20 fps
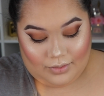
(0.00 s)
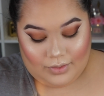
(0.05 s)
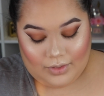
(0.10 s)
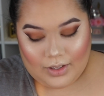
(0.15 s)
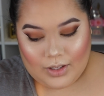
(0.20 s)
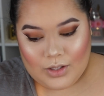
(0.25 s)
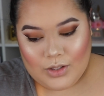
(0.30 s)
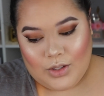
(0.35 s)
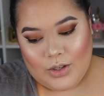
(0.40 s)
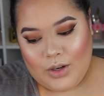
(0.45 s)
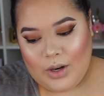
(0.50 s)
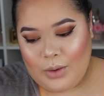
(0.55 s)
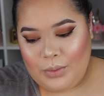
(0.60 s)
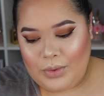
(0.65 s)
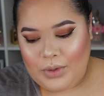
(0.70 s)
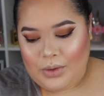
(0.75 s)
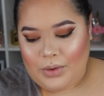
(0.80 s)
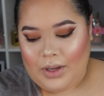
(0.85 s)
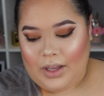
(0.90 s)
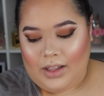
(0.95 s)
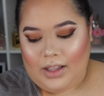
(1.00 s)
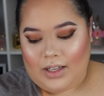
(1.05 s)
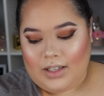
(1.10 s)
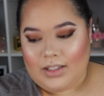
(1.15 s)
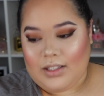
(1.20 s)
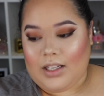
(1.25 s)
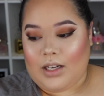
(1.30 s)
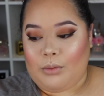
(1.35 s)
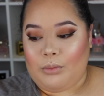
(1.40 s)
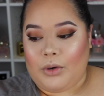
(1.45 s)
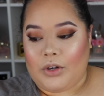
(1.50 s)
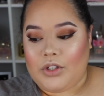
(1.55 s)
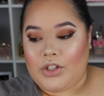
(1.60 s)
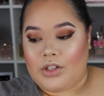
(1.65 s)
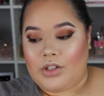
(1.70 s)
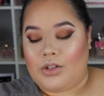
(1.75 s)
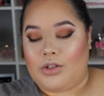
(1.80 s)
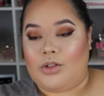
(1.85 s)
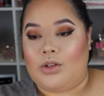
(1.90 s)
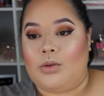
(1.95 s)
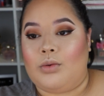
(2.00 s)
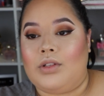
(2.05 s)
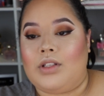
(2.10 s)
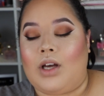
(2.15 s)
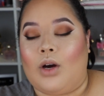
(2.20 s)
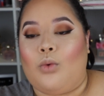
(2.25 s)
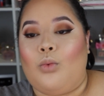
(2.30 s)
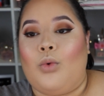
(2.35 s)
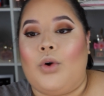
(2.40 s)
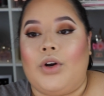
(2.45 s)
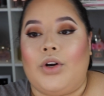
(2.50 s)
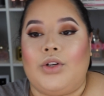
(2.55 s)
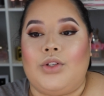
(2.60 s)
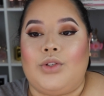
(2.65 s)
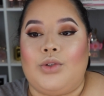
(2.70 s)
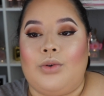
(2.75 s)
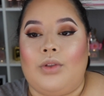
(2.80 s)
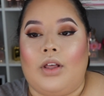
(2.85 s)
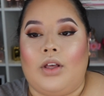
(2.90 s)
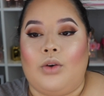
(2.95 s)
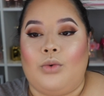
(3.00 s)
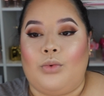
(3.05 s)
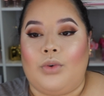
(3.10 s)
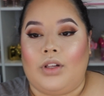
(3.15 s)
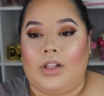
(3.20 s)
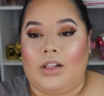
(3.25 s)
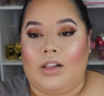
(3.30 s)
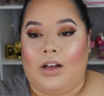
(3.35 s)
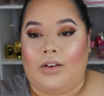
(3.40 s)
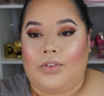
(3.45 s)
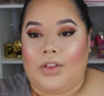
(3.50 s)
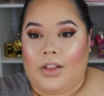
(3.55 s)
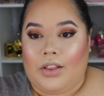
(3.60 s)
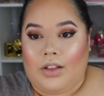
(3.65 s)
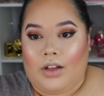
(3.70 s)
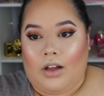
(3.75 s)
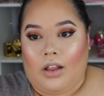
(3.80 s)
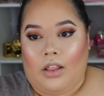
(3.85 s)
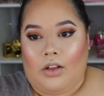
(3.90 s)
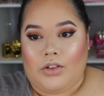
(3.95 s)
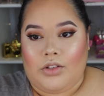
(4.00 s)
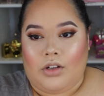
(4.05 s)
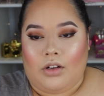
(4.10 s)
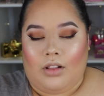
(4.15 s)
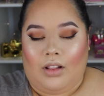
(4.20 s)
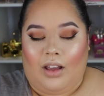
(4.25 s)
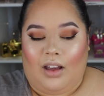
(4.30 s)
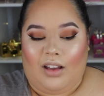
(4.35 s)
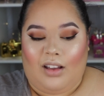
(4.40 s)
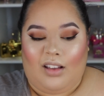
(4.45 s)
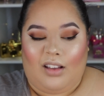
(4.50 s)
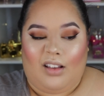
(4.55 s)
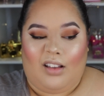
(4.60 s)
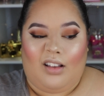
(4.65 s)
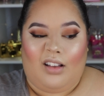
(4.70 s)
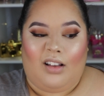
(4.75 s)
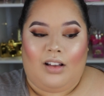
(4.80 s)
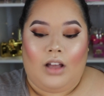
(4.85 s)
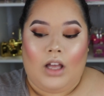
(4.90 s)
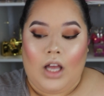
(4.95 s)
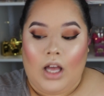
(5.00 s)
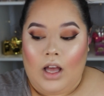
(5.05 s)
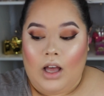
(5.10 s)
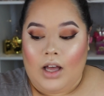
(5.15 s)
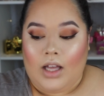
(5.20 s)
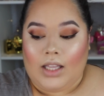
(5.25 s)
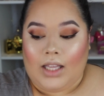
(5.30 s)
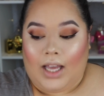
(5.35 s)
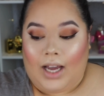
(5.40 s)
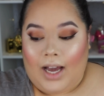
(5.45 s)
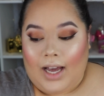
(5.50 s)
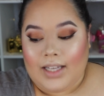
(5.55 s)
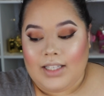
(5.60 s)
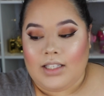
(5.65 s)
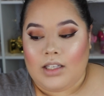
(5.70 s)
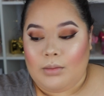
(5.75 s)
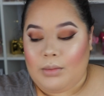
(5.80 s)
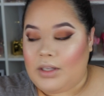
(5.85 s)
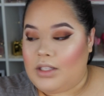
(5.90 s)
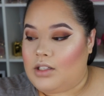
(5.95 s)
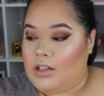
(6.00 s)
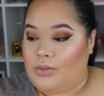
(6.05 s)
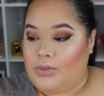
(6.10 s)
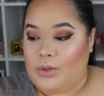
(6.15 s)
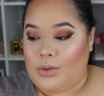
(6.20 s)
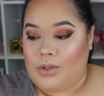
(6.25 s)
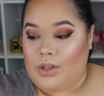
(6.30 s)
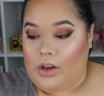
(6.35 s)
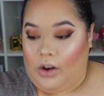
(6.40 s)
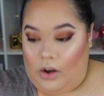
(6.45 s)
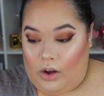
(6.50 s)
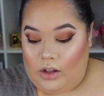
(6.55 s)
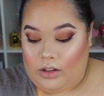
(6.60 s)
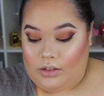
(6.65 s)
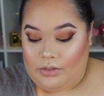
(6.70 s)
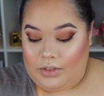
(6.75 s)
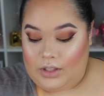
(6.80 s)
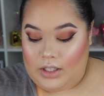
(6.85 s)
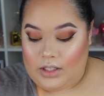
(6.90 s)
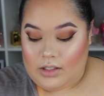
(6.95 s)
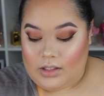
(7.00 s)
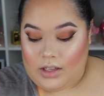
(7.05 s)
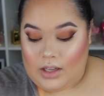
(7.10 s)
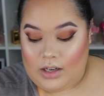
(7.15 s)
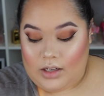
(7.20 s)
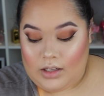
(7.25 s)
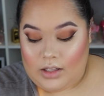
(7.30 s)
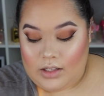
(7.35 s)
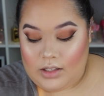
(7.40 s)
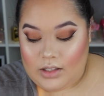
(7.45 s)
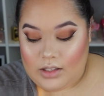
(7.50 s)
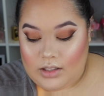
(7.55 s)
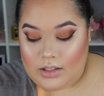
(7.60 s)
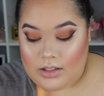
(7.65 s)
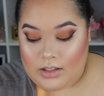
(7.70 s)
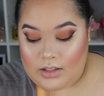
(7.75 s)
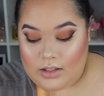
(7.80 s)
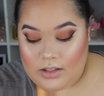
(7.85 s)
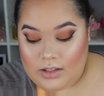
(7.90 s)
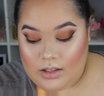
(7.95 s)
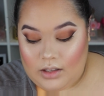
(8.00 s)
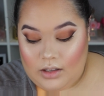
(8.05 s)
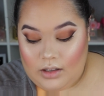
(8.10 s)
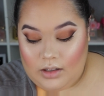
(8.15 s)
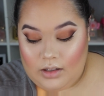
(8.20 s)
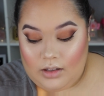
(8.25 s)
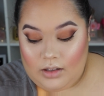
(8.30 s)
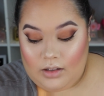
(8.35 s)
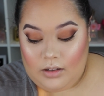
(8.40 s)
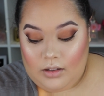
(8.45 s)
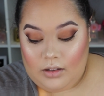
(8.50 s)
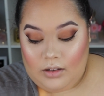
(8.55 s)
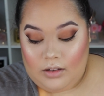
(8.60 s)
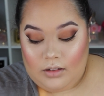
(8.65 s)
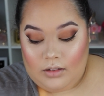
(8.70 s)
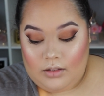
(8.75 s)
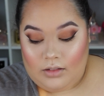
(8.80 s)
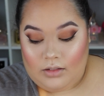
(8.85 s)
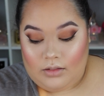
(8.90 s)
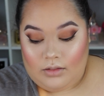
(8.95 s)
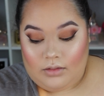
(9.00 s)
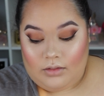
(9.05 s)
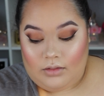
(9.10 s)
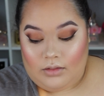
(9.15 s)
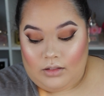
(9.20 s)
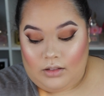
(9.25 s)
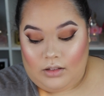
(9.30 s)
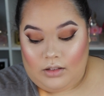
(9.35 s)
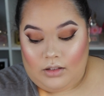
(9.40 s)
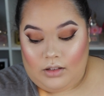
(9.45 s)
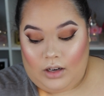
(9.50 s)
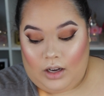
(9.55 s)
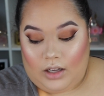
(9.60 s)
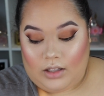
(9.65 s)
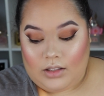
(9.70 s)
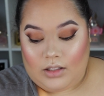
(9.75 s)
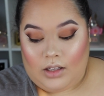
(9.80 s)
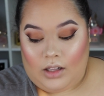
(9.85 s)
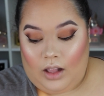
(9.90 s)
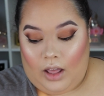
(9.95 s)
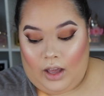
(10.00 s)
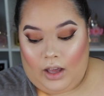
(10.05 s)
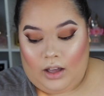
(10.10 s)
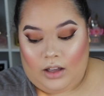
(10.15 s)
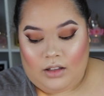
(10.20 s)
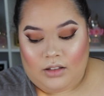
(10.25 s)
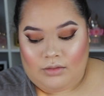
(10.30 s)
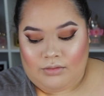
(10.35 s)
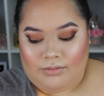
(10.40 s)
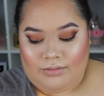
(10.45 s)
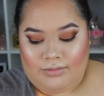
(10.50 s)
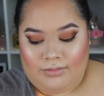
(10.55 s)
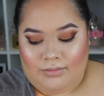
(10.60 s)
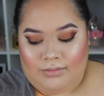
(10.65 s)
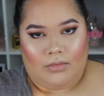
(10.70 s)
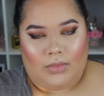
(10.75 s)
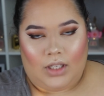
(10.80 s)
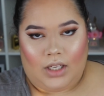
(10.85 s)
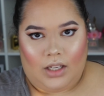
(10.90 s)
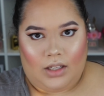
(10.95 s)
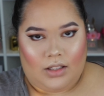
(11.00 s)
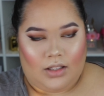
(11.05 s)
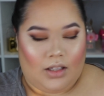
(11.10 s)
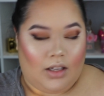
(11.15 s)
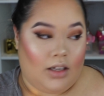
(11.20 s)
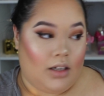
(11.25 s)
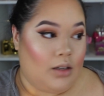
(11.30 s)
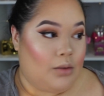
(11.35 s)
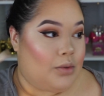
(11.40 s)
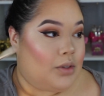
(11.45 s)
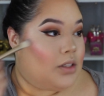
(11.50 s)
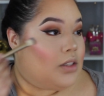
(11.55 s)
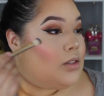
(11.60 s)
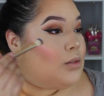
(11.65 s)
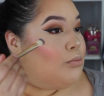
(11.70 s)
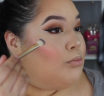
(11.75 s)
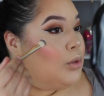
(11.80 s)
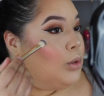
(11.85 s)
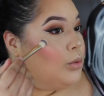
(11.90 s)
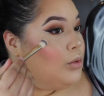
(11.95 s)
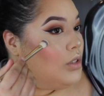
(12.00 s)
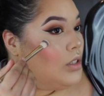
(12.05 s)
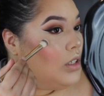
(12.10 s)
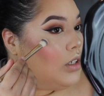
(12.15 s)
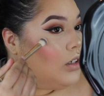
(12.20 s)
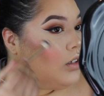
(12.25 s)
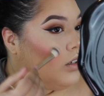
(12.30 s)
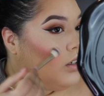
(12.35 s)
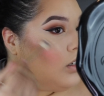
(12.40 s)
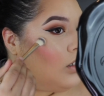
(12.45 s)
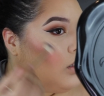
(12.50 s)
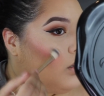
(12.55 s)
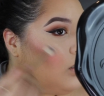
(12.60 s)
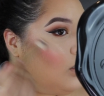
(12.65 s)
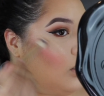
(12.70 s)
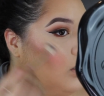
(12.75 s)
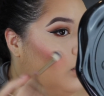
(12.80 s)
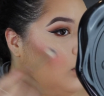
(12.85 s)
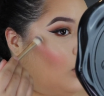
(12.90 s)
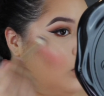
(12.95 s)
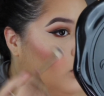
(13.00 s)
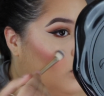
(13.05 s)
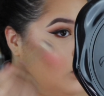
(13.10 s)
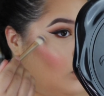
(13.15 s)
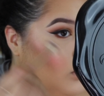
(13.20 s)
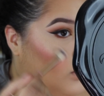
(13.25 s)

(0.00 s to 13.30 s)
Because you know how when you get like a set of brushes, there's always like one or two that you really love, and then the others you're like, eh. Like I see myself using all of these, and this is not to like kiss anyone's booty or anything, you know.